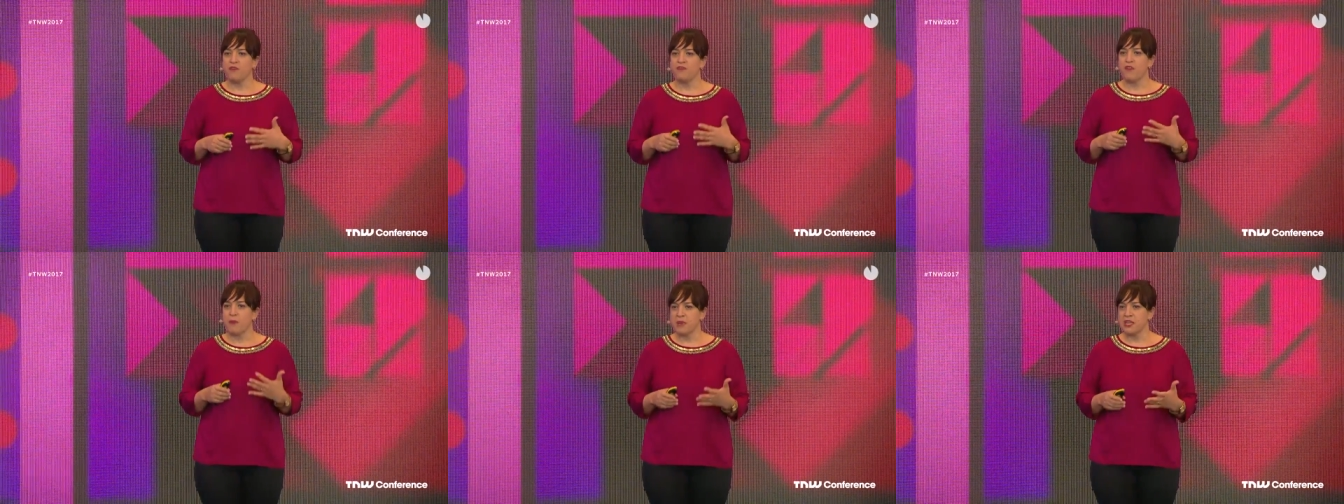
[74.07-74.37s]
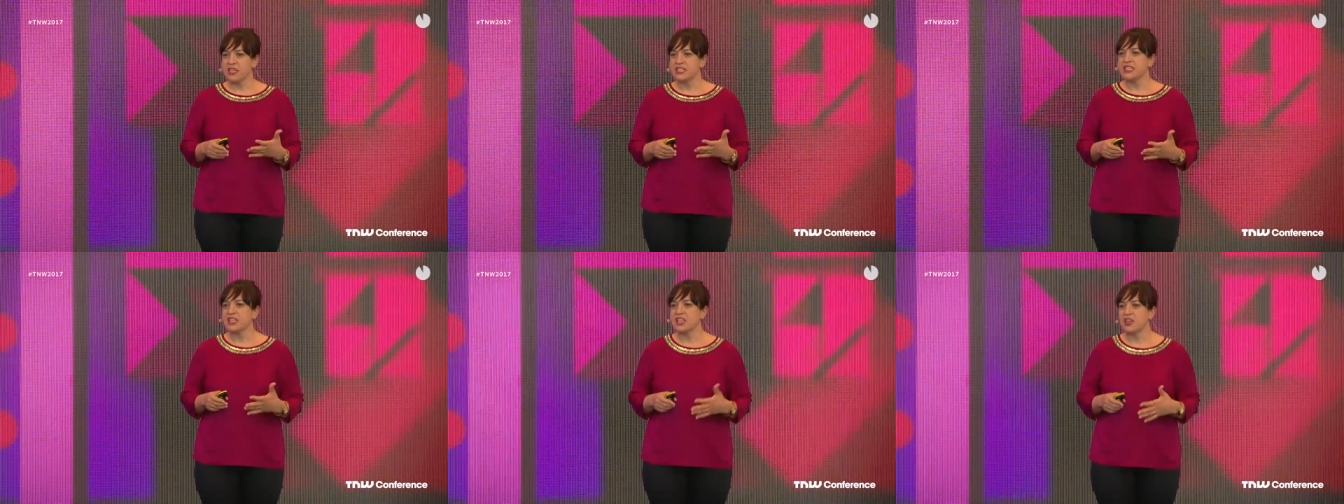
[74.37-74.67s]

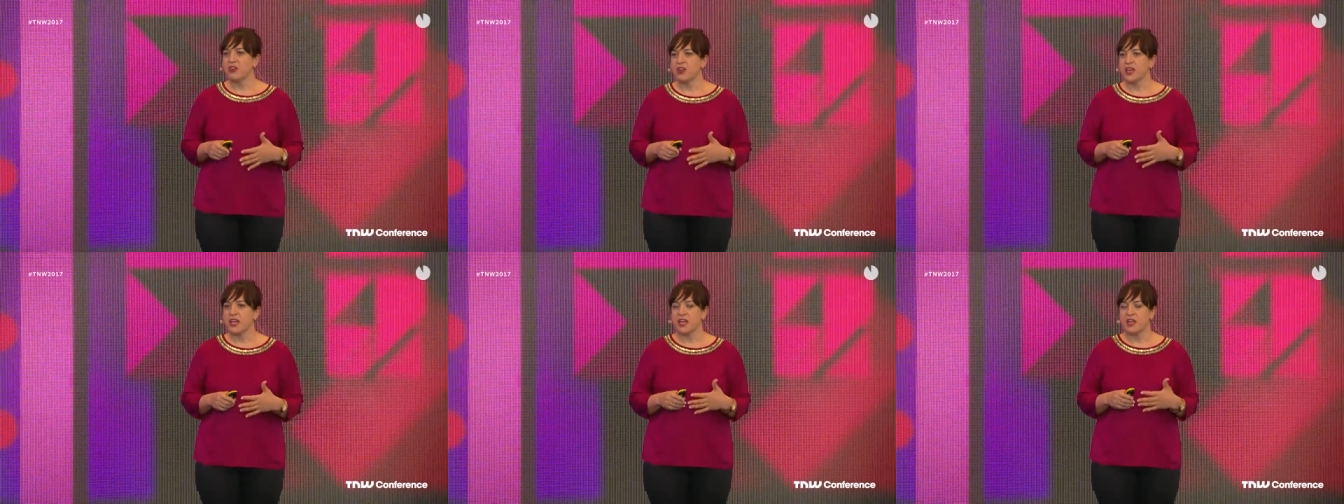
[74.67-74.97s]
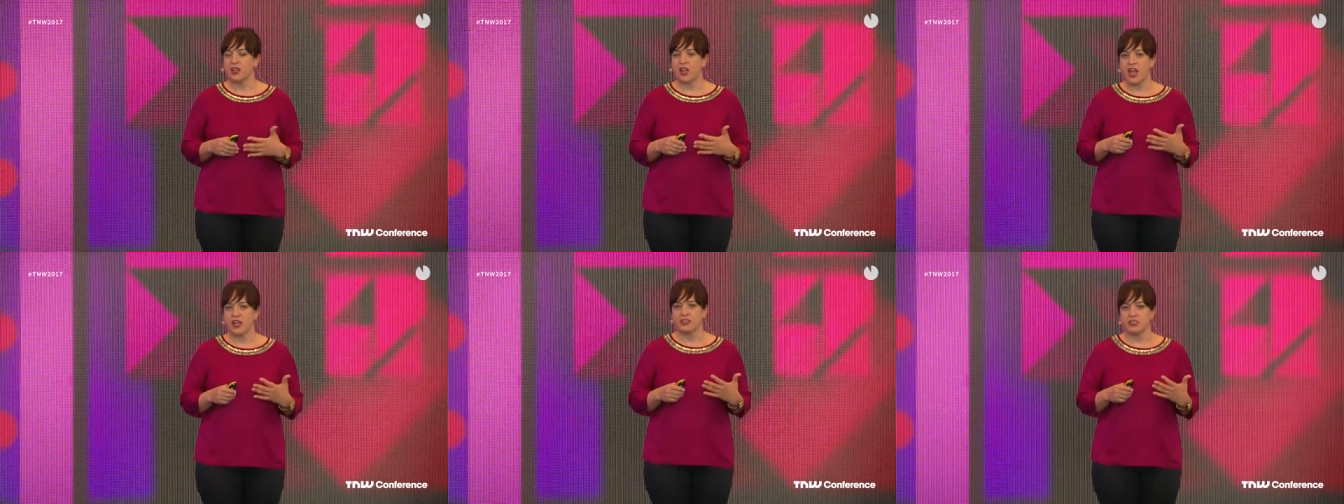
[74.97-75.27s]
feminist theory
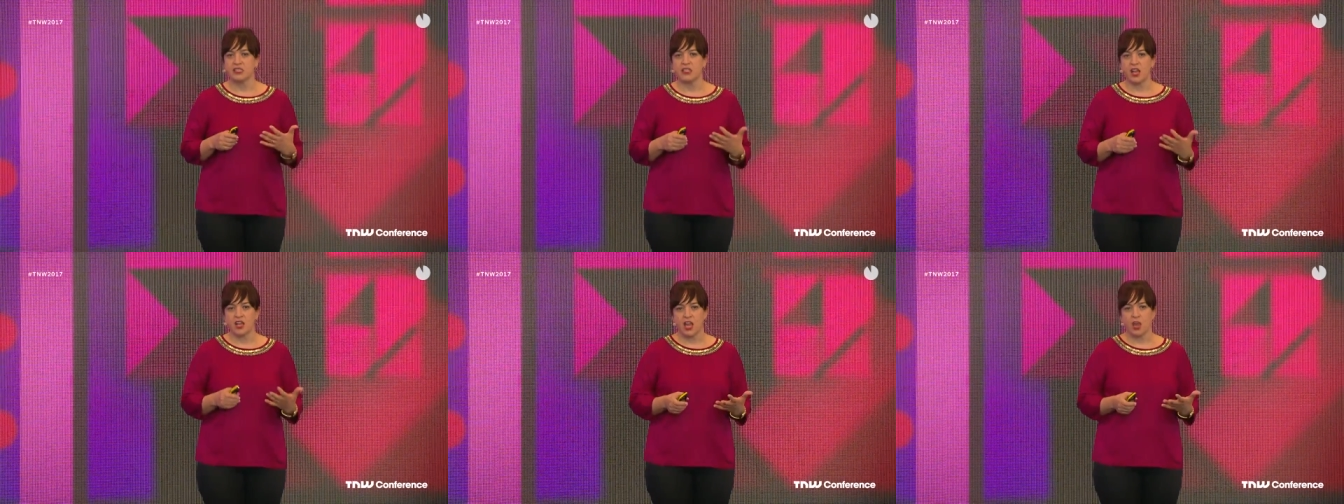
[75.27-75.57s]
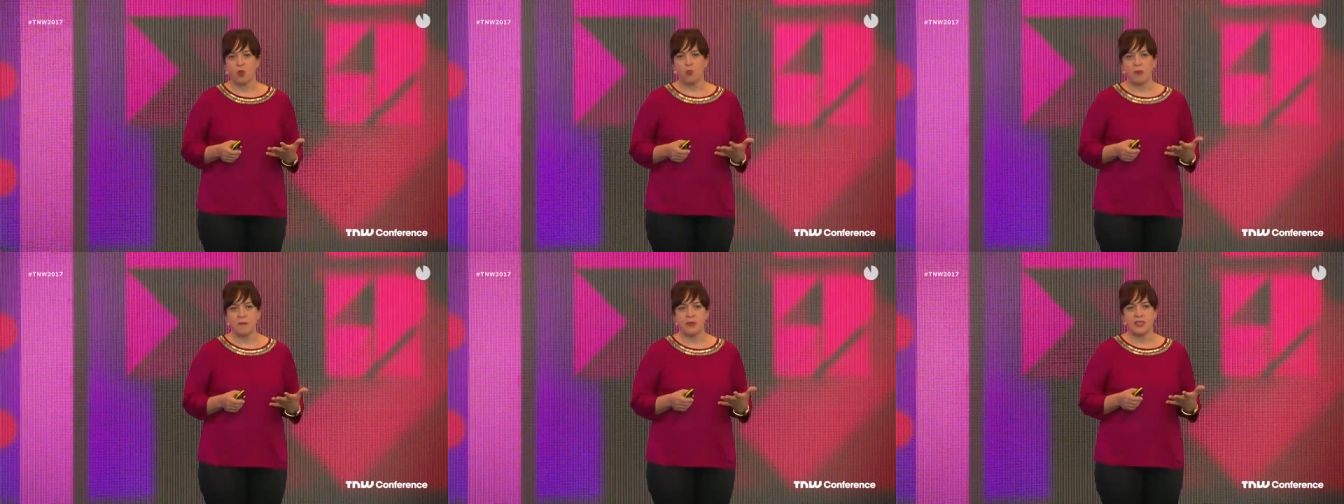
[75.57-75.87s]
and
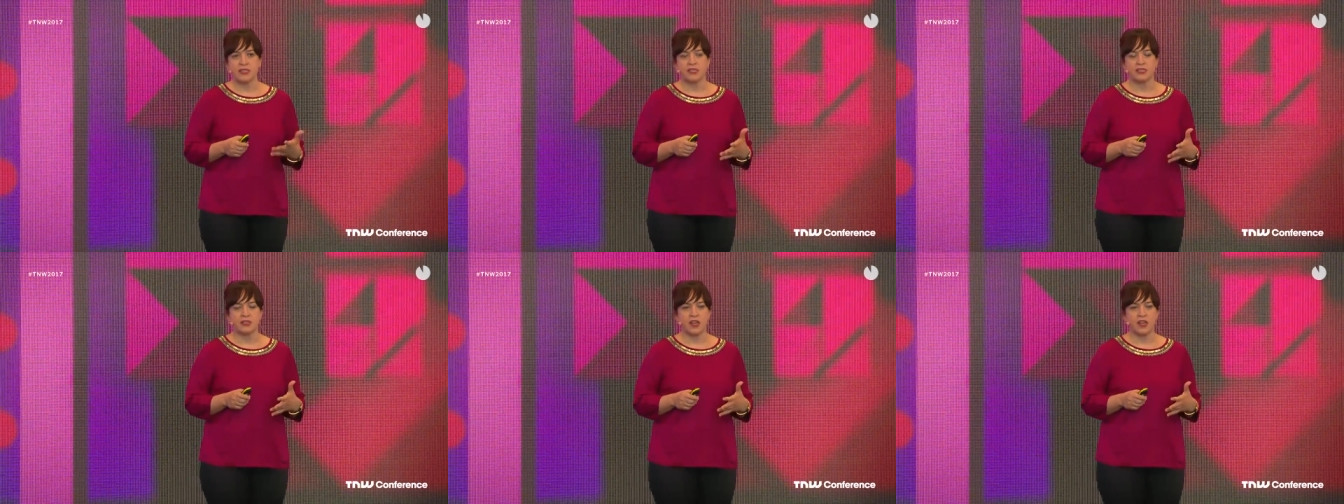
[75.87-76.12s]
studying women's